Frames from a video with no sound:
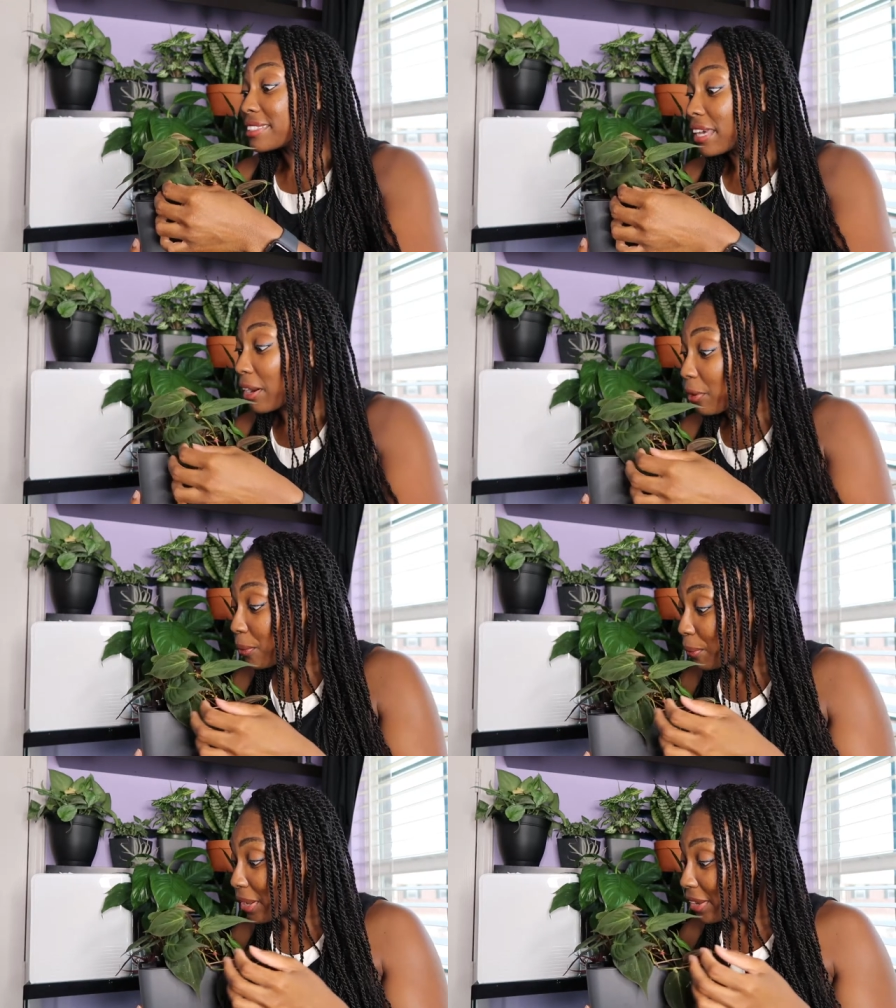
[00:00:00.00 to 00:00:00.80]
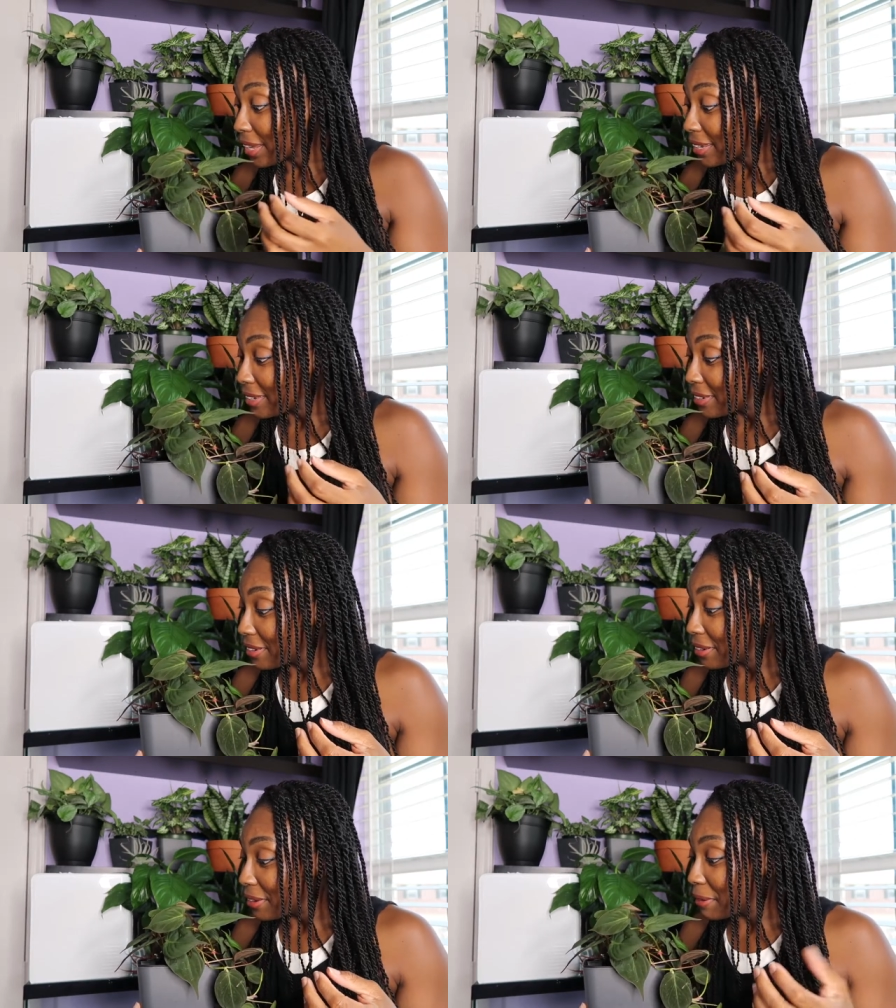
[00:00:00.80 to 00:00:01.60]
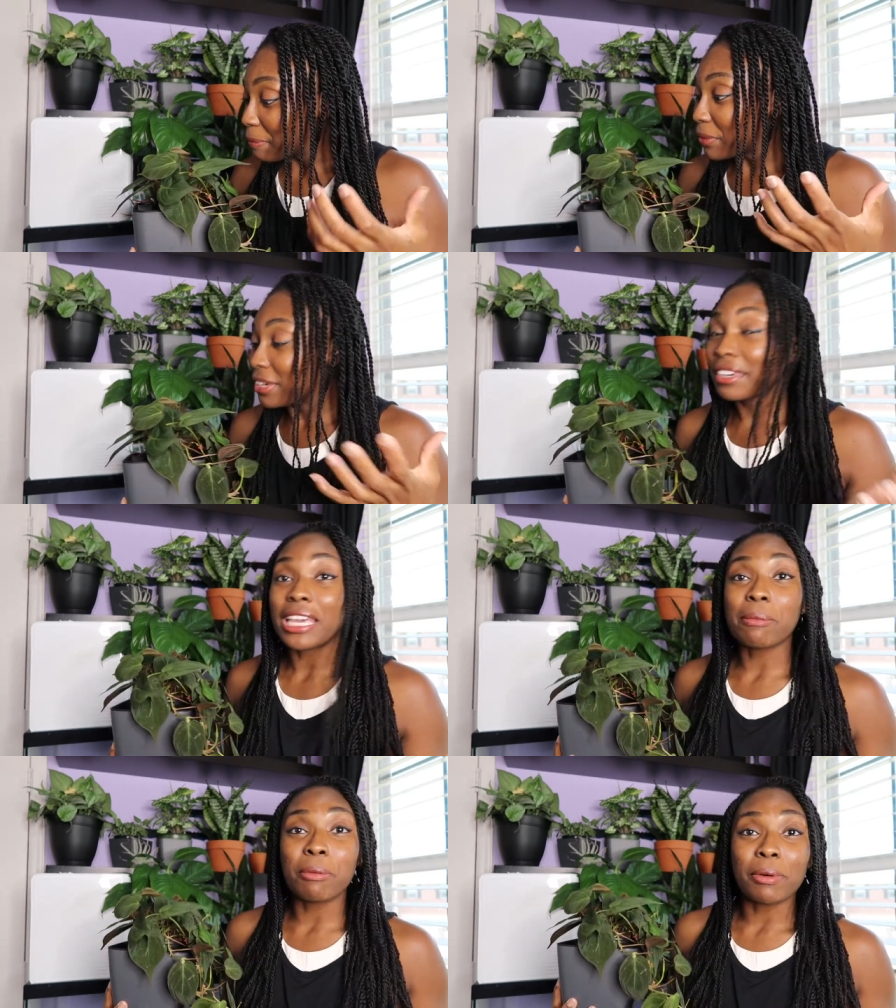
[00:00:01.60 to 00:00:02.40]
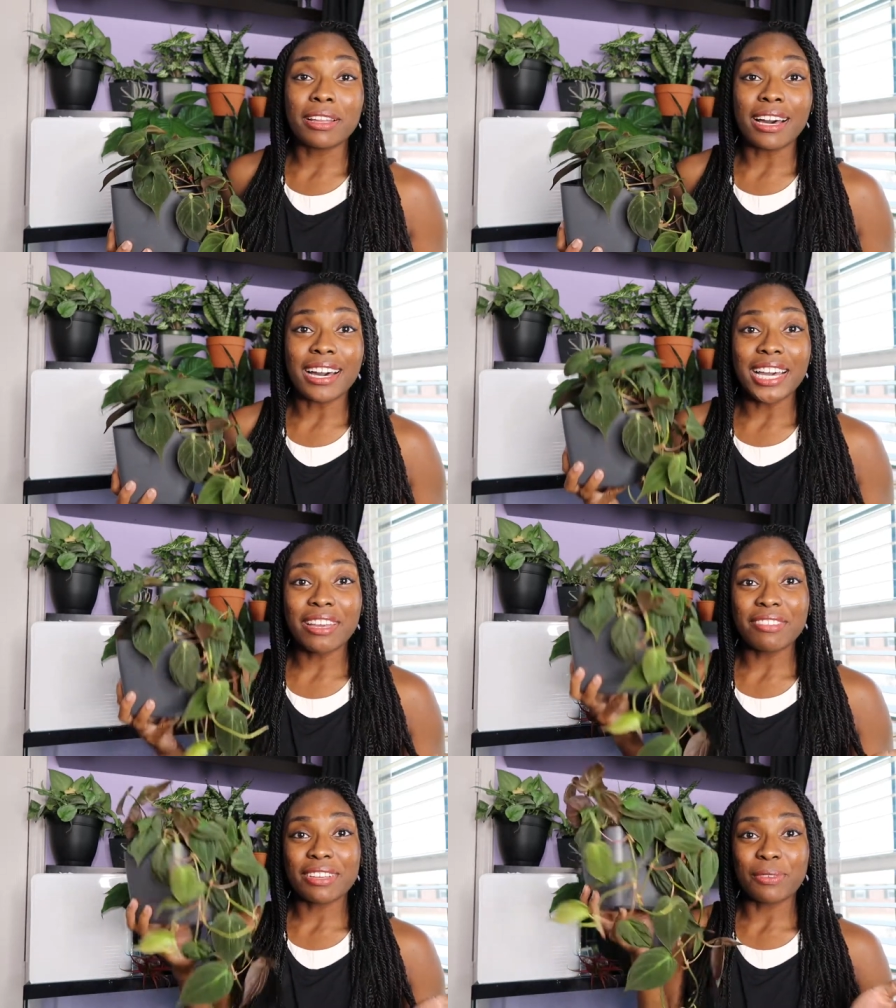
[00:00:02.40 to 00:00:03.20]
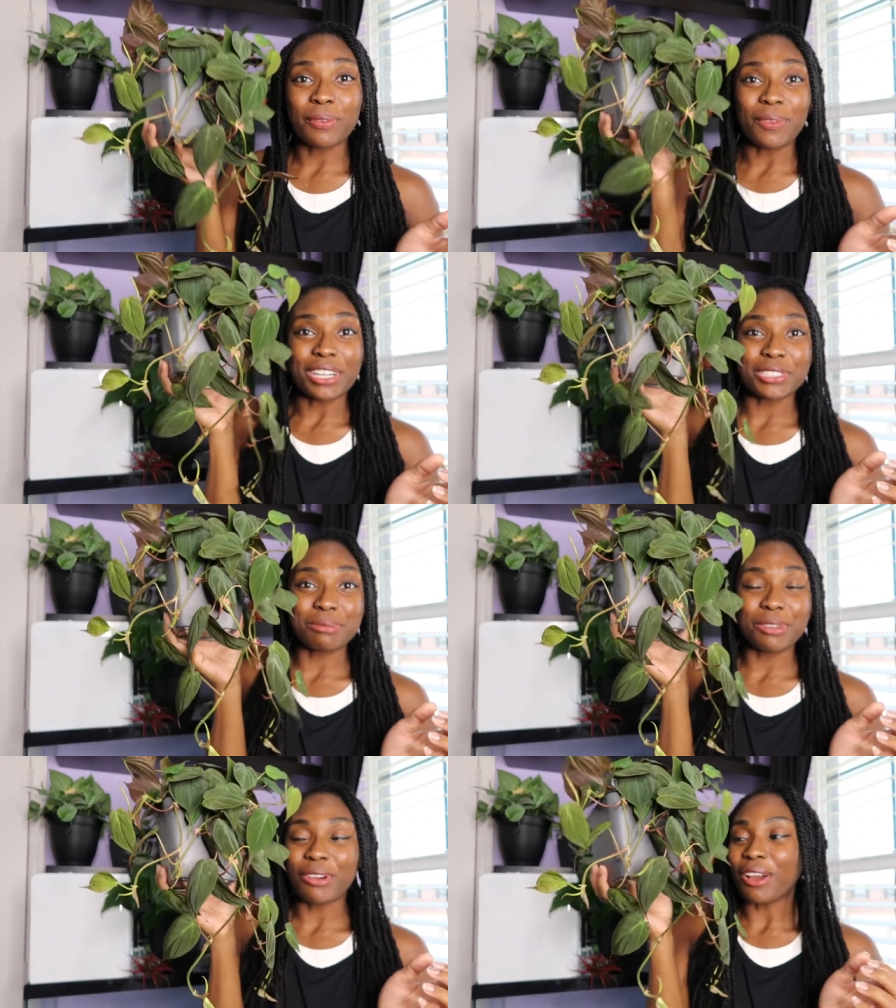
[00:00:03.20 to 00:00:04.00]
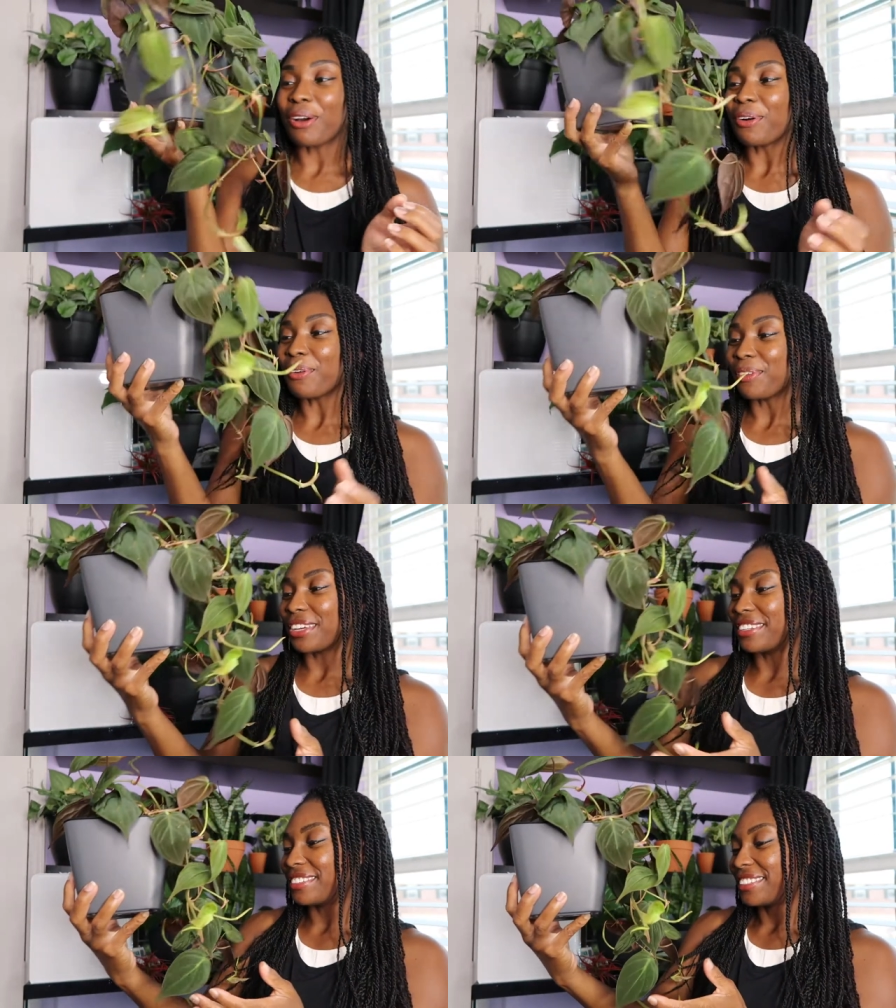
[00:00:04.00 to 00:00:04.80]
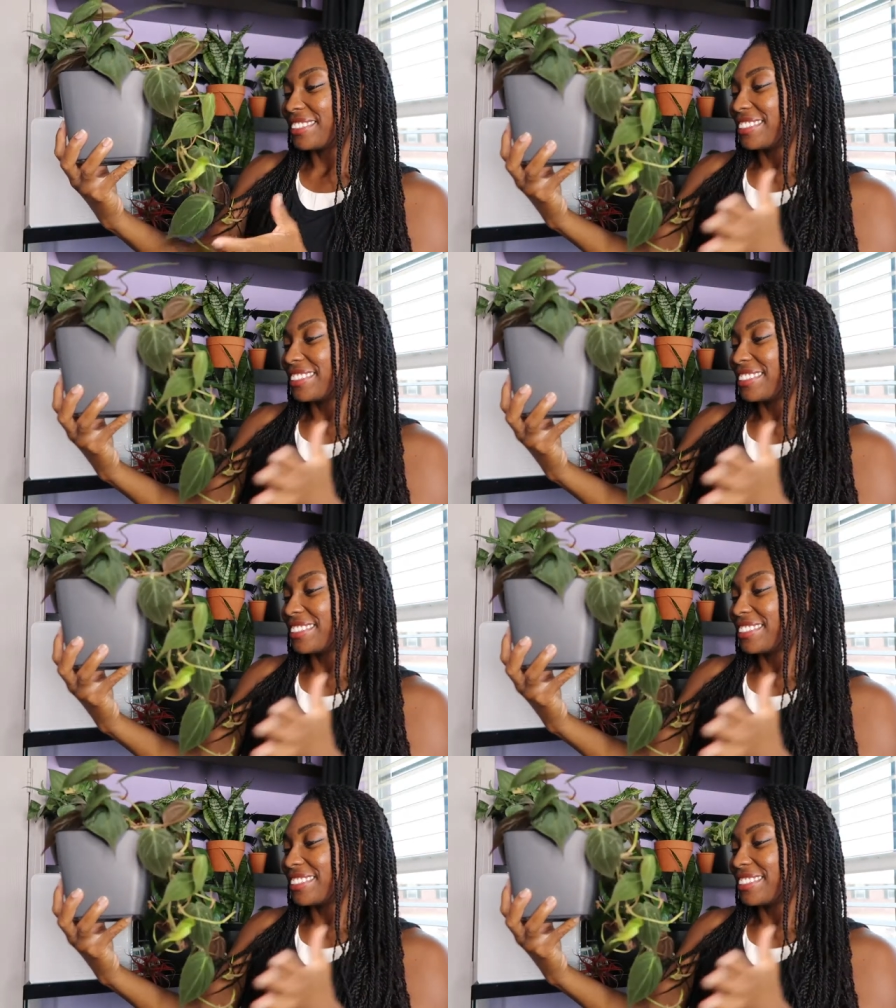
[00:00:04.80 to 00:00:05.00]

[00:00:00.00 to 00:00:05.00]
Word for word: how well I can keep them alive and watch them grow and